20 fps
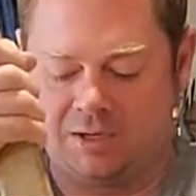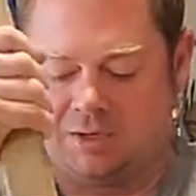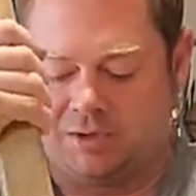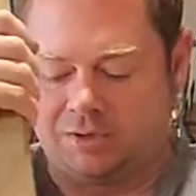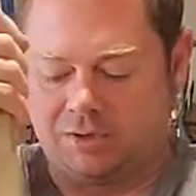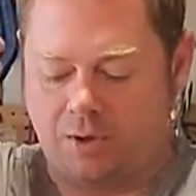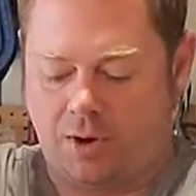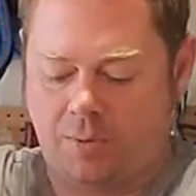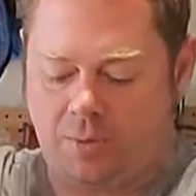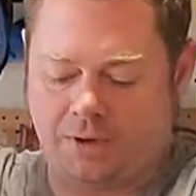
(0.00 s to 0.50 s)

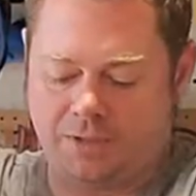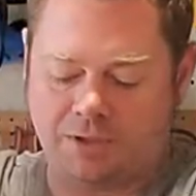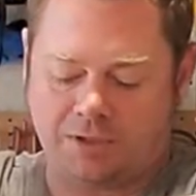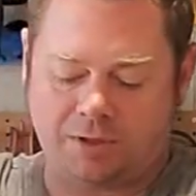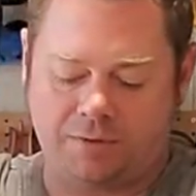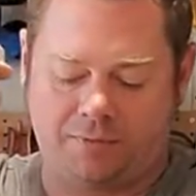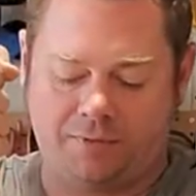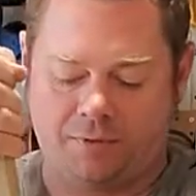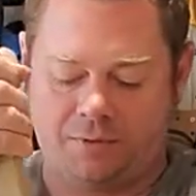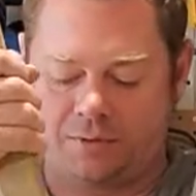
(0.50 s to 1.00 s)
So I went just
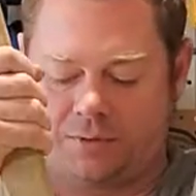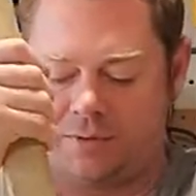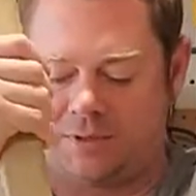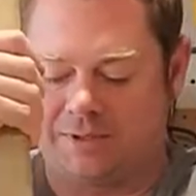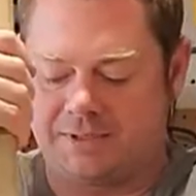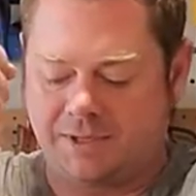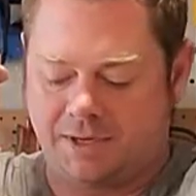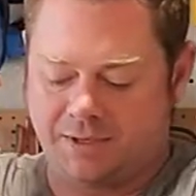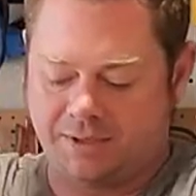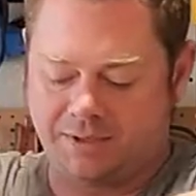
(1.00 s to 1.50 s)
a few degrees
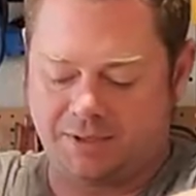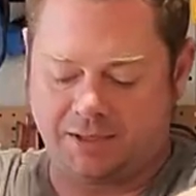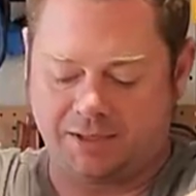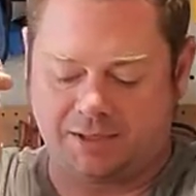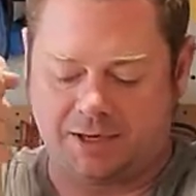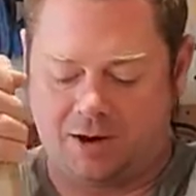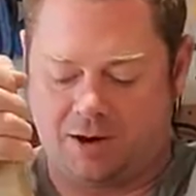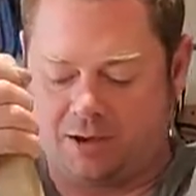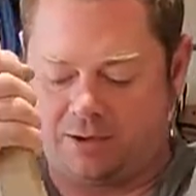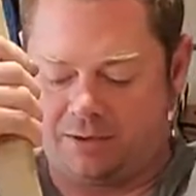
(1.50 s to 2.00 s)
Celsius
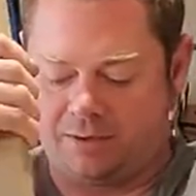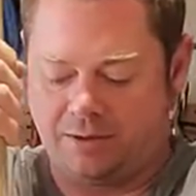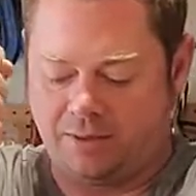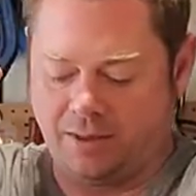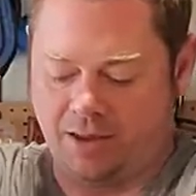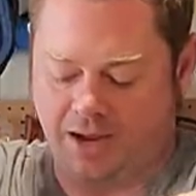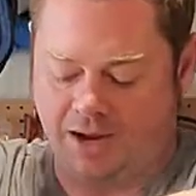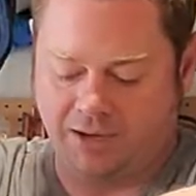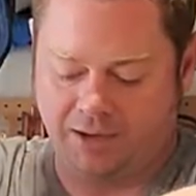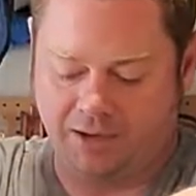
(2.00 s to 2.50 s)
hotter than
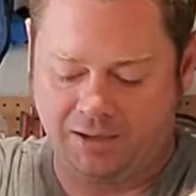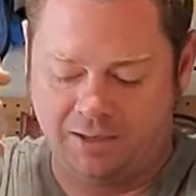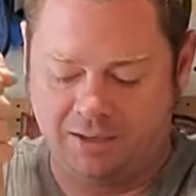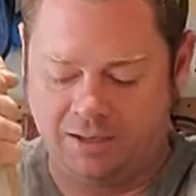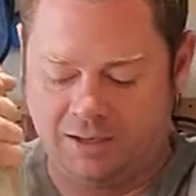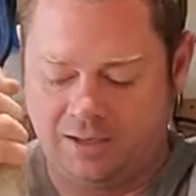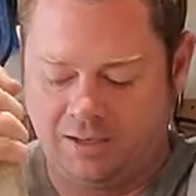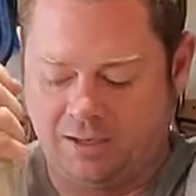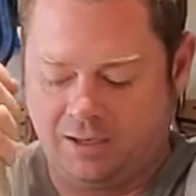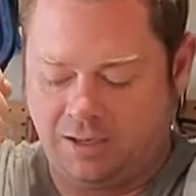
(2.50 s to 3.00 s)
that
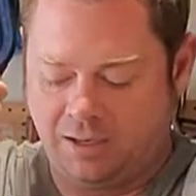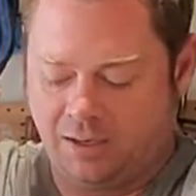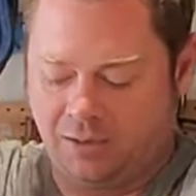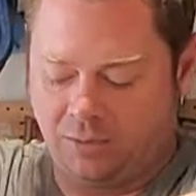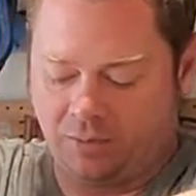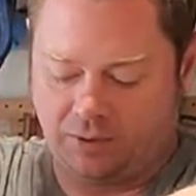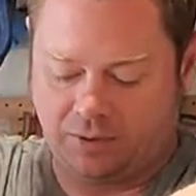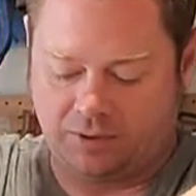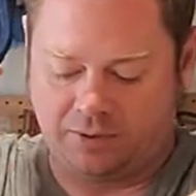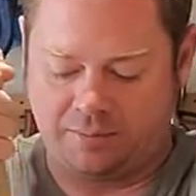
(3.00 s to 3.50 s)
in
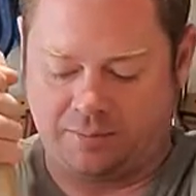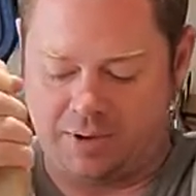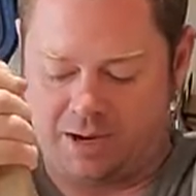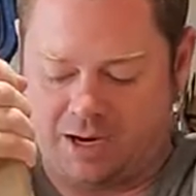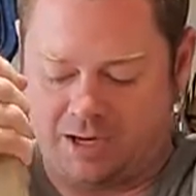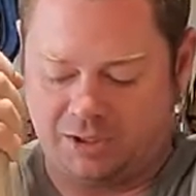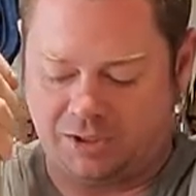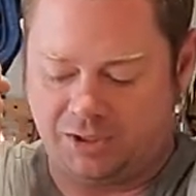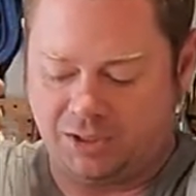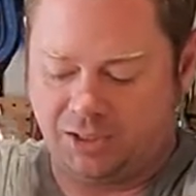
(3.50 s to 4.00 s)
order to
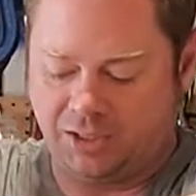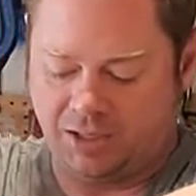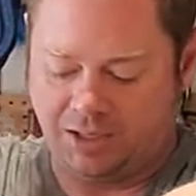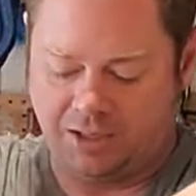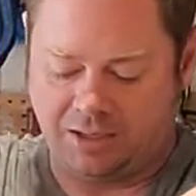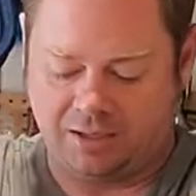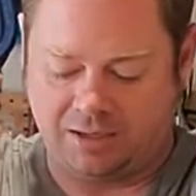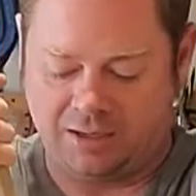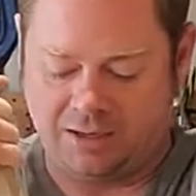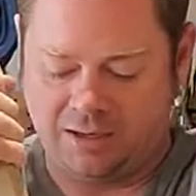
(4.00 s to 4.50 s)
mash in
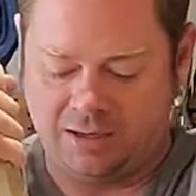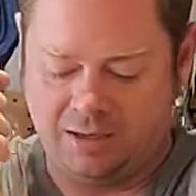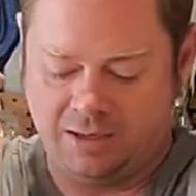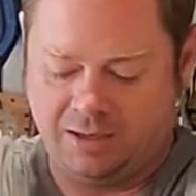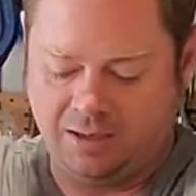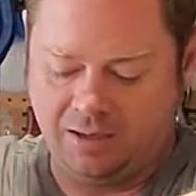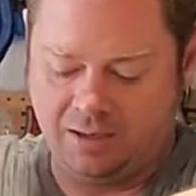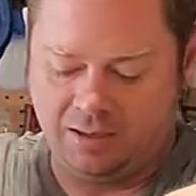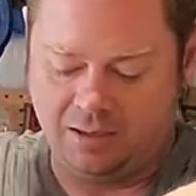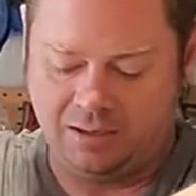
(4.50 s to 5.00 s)
here.
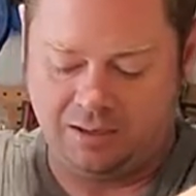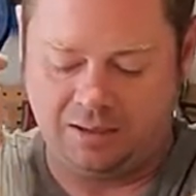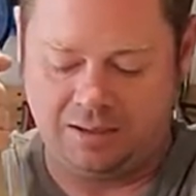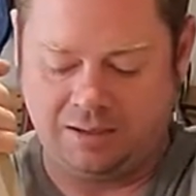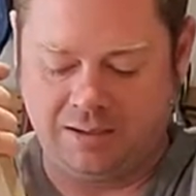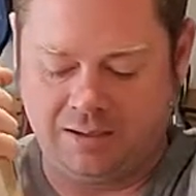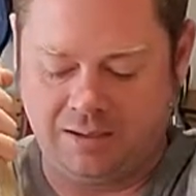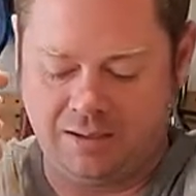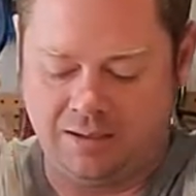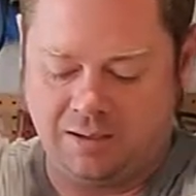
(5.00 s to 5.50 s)

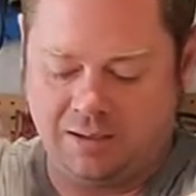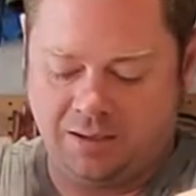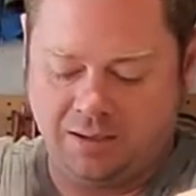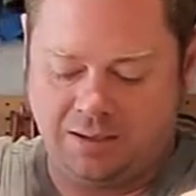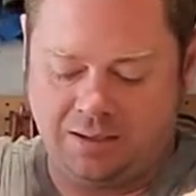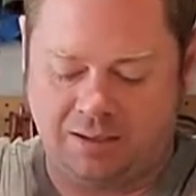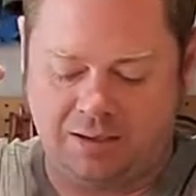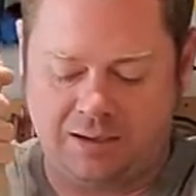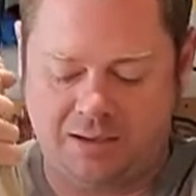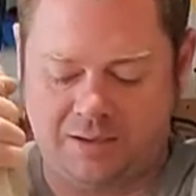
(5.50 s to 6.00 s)

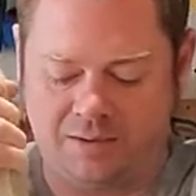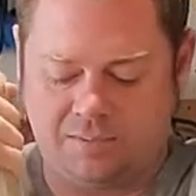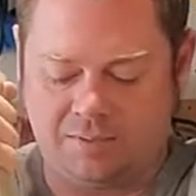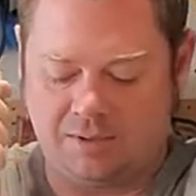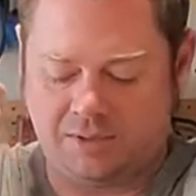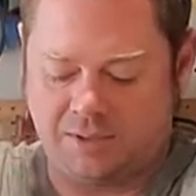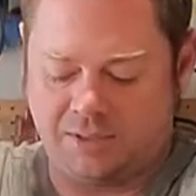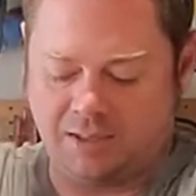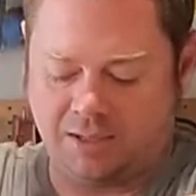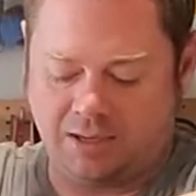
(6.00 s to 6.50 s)
I'm
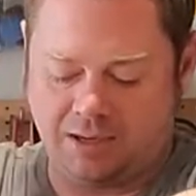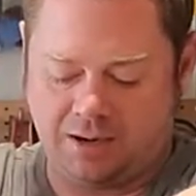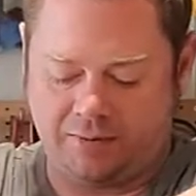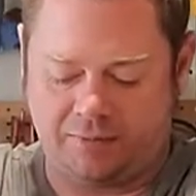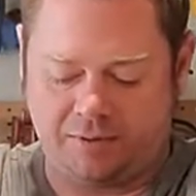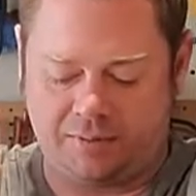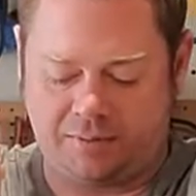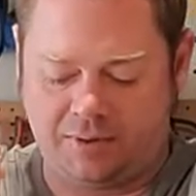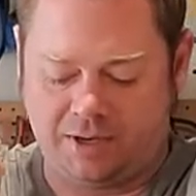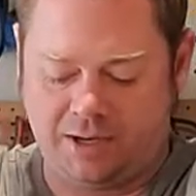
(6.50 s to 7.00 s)
just going to give
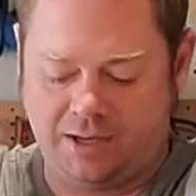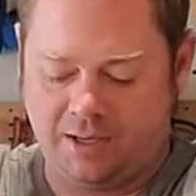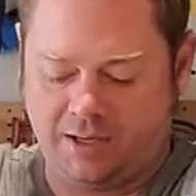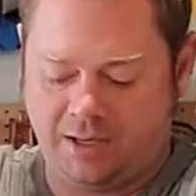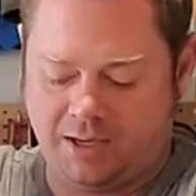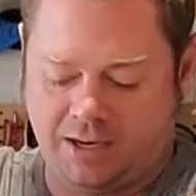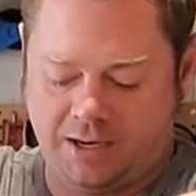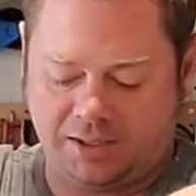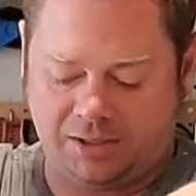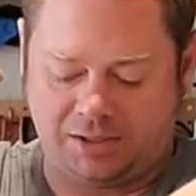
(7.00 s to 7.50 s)
it a really
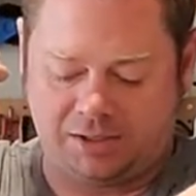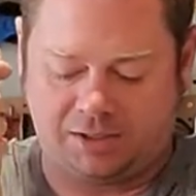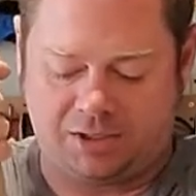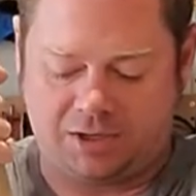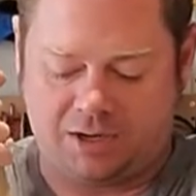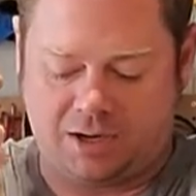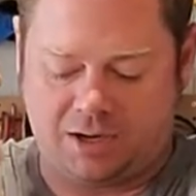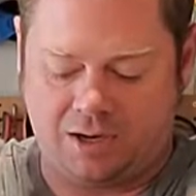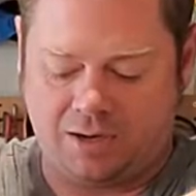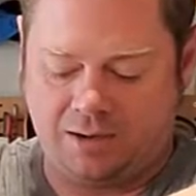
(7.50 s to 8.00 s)
nice
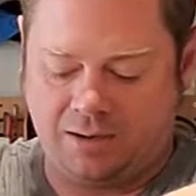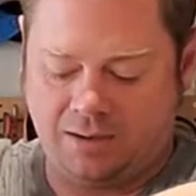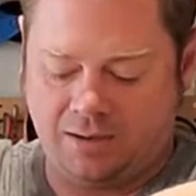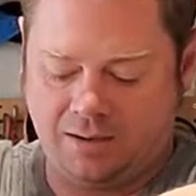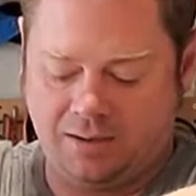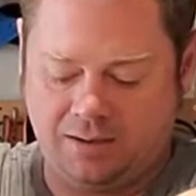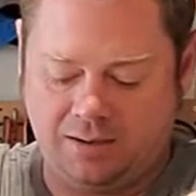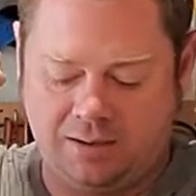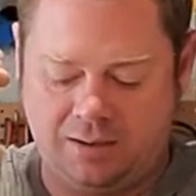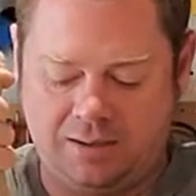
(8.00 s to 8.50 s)
stir,
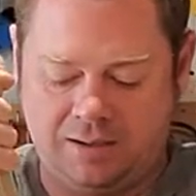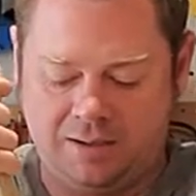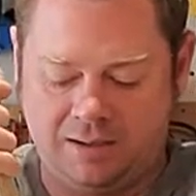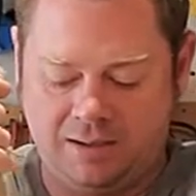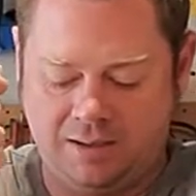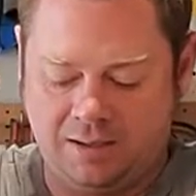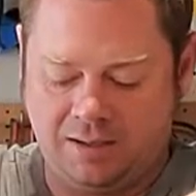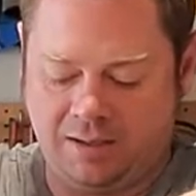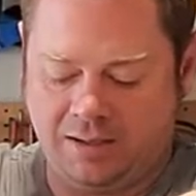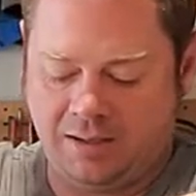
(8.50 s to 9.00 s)

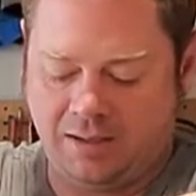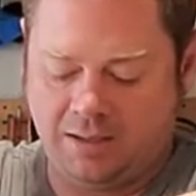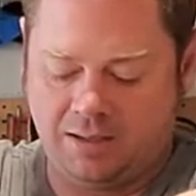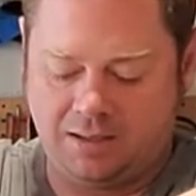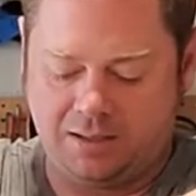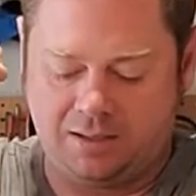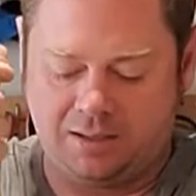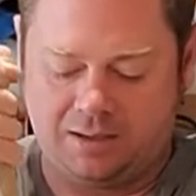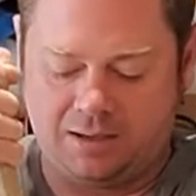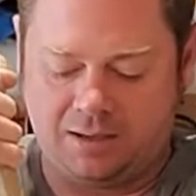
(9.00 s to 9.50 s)

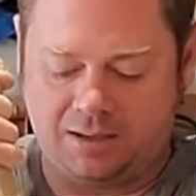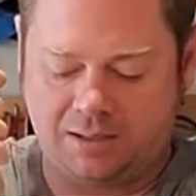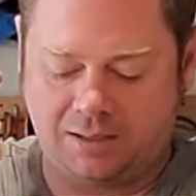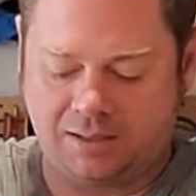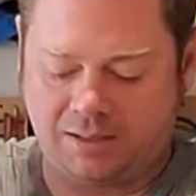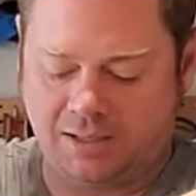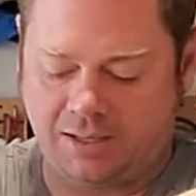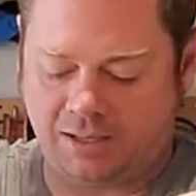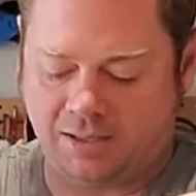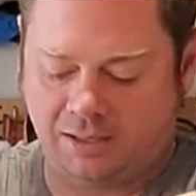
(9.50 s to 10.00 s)
and I can
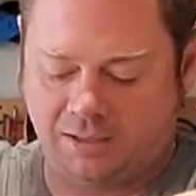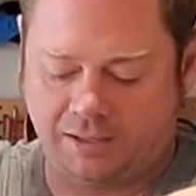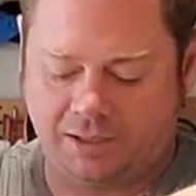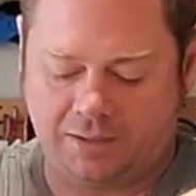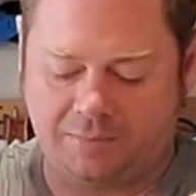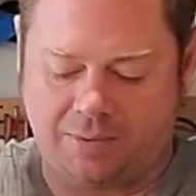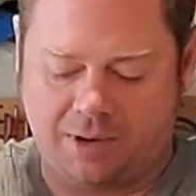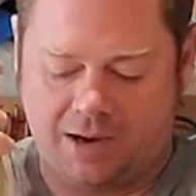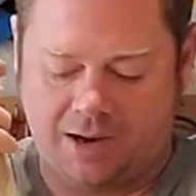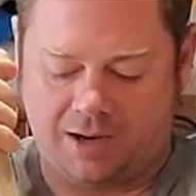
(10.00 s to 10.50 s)
set the lid
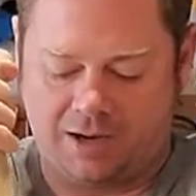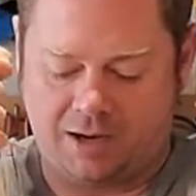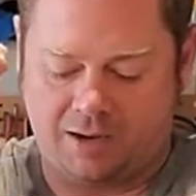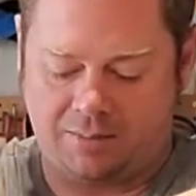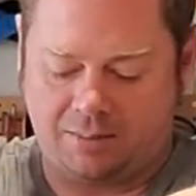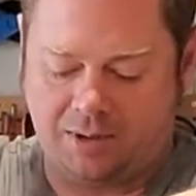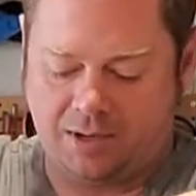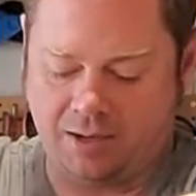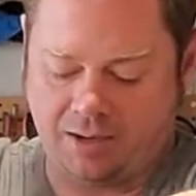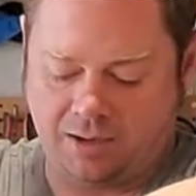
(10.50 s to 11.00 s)
back
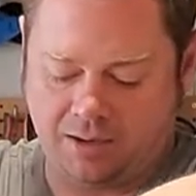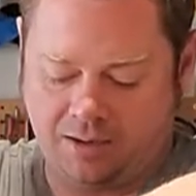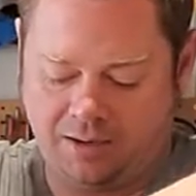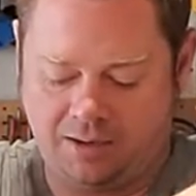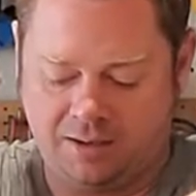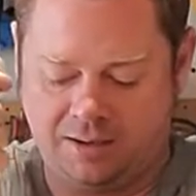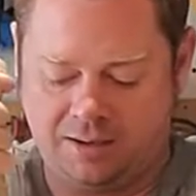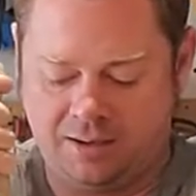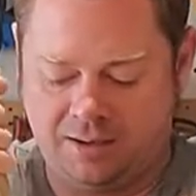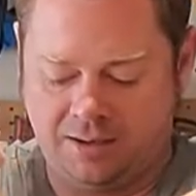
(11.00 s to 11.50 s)
up here
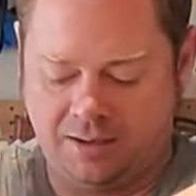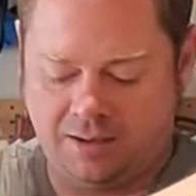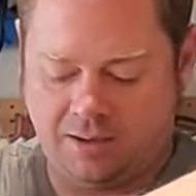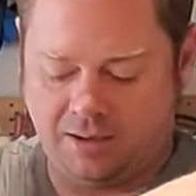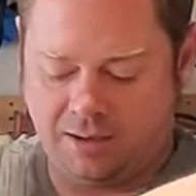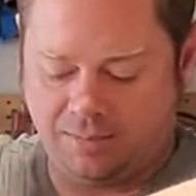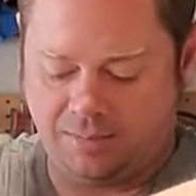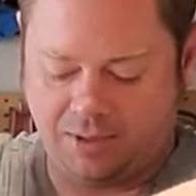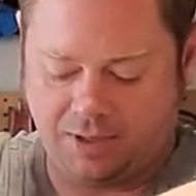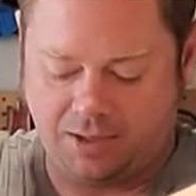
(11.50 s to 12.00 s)

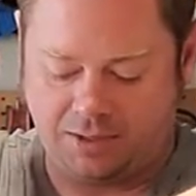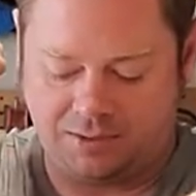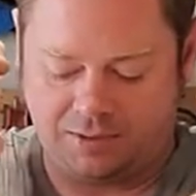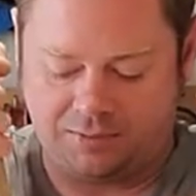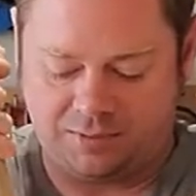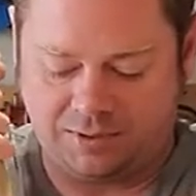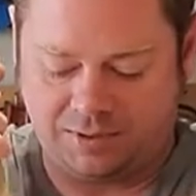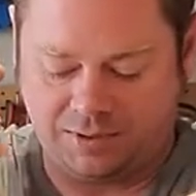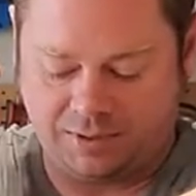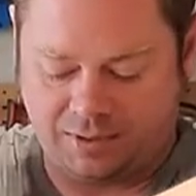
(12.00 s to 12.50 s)
and begin to
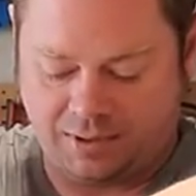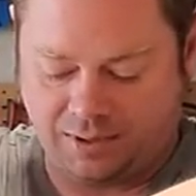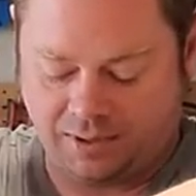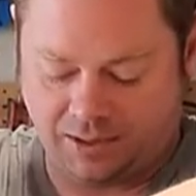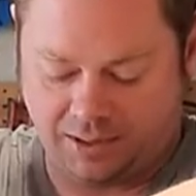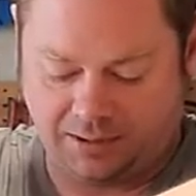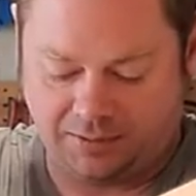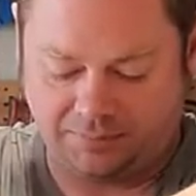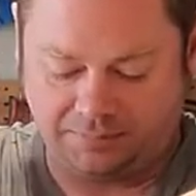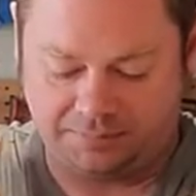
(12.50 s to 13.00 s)
recirculate.